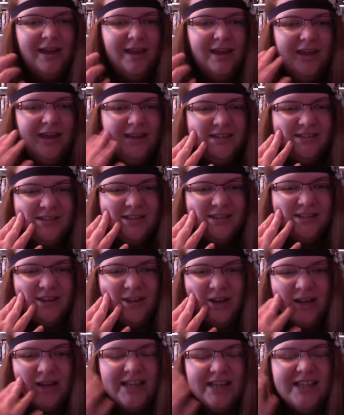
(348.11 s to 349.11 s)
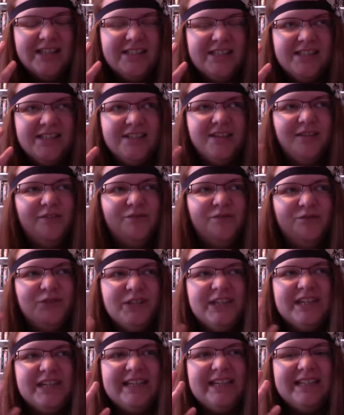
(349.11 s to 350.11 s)
It's just, it's
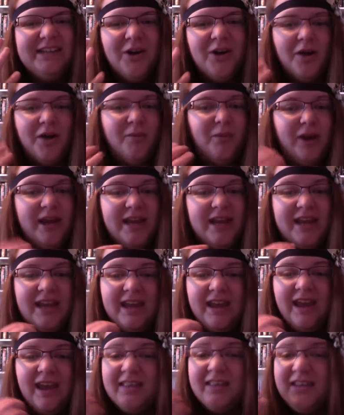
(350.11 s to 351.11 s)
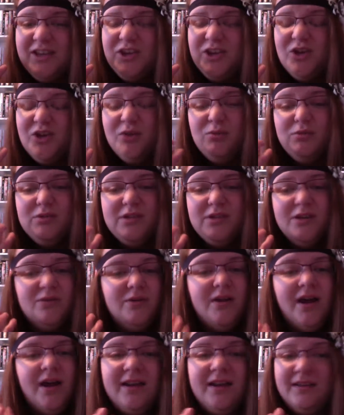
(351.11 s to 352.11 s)
freaking heartbreaking. And like, you do
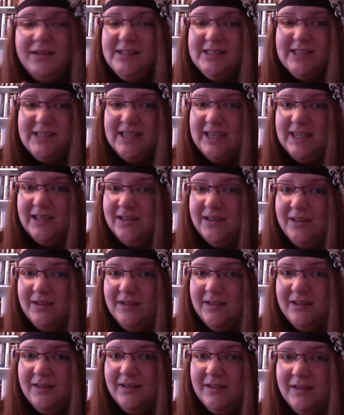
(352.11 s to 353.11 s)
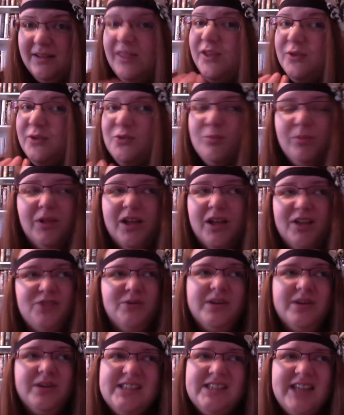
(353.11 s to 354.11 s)
not see the plot
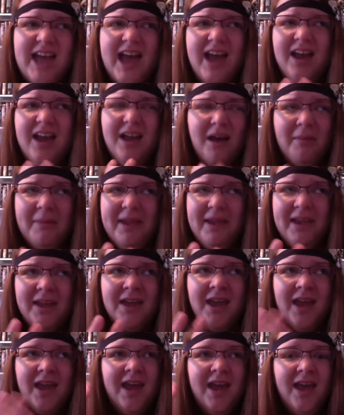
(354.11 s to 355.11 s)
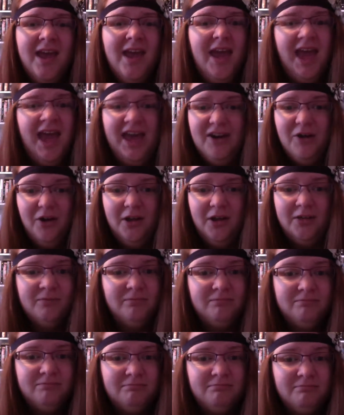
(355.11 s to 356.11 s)
twist coming at all.
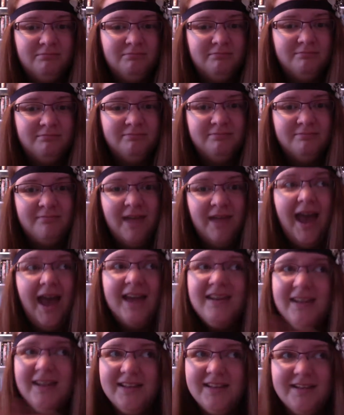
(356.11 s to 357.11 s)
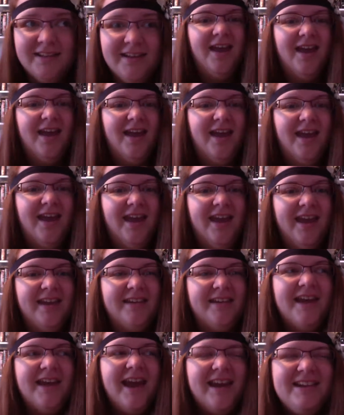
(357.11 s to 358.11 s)
I didn't.
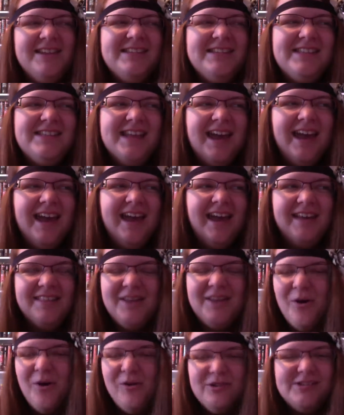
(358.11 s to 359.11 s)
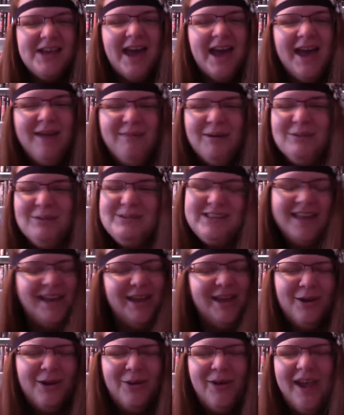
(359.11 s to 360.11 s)
And the whole time I was
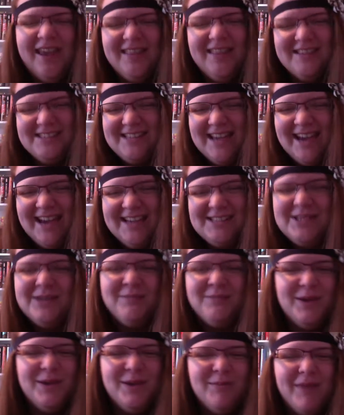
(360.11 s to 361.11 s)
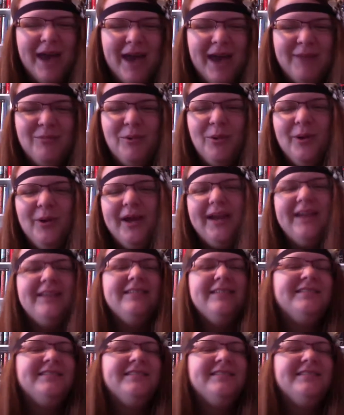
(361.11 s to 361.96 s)
thinking, okay, this guy's going to be a bad boy.